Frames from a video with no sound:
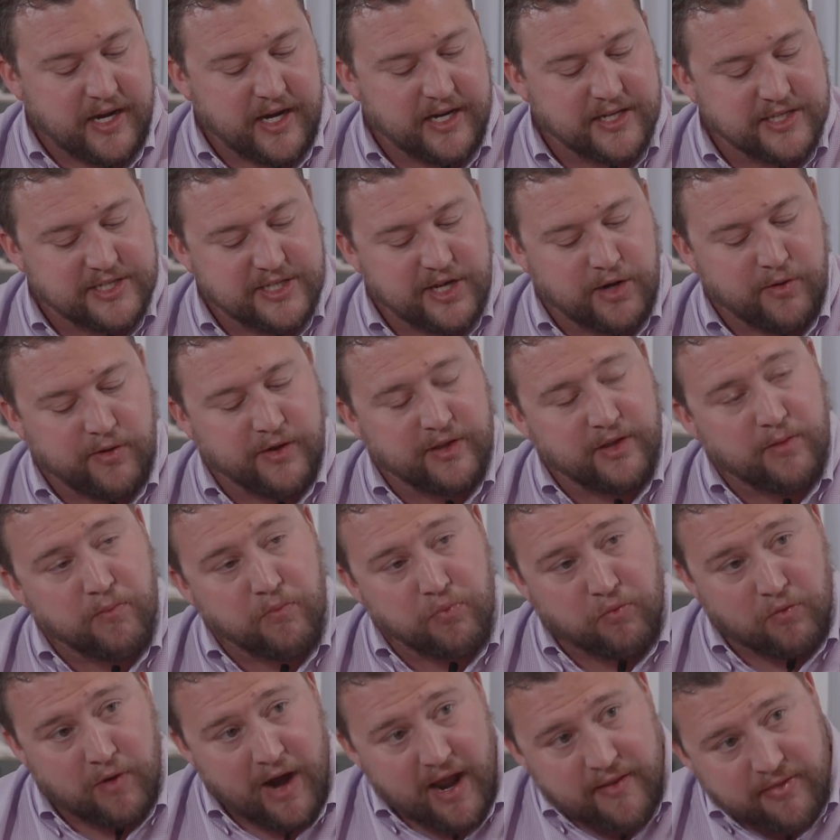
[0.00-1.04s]
considering the
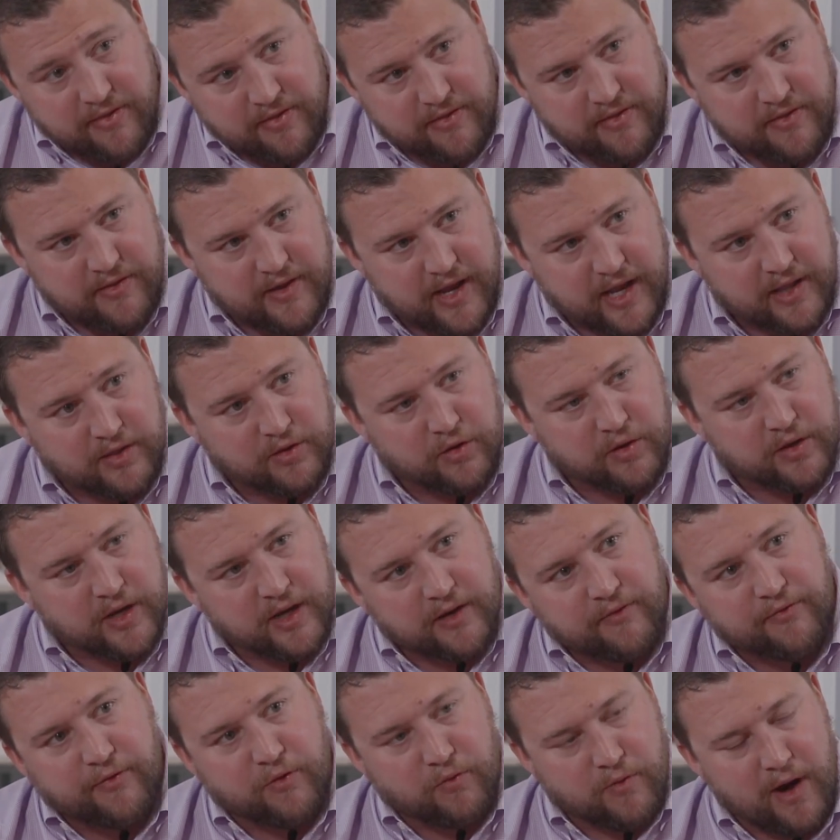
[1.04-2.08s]
breadth and
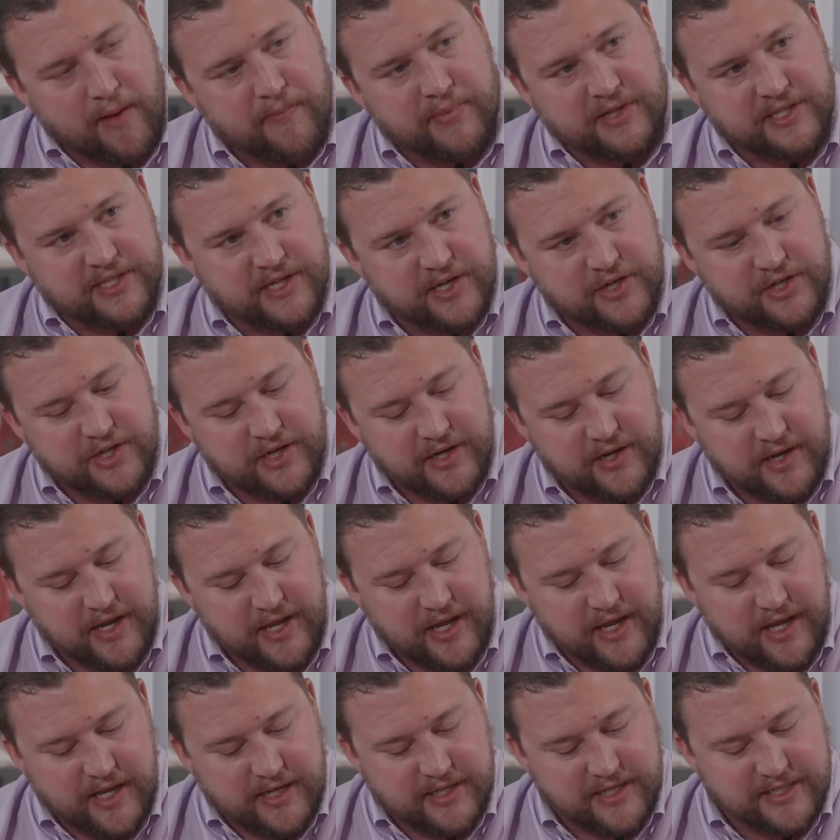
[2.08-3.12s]
looking for repetition.
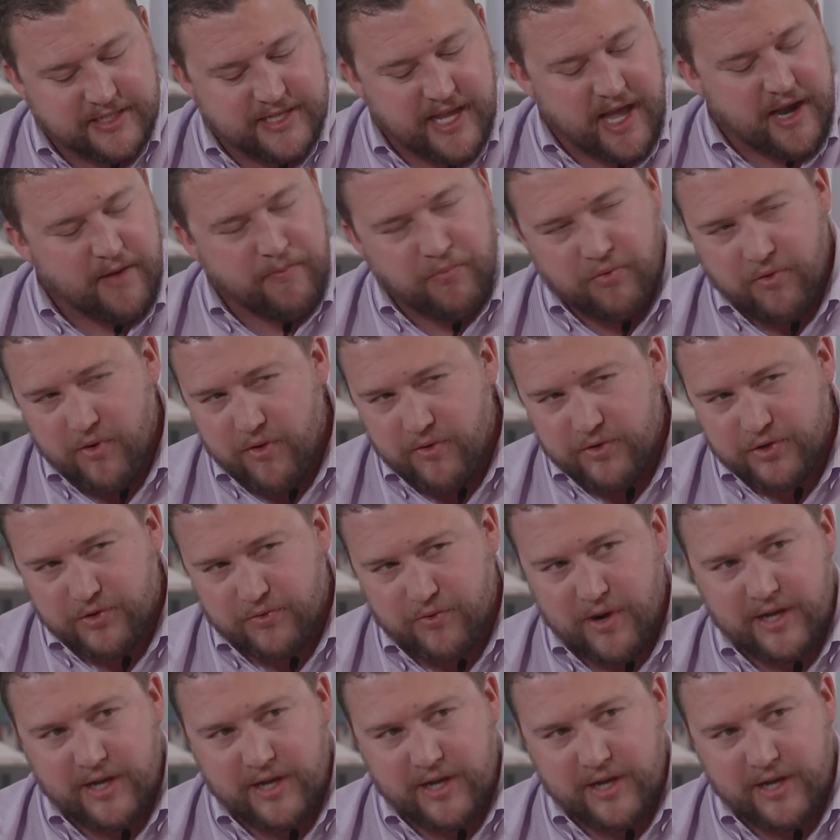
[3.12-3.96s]
Does that approach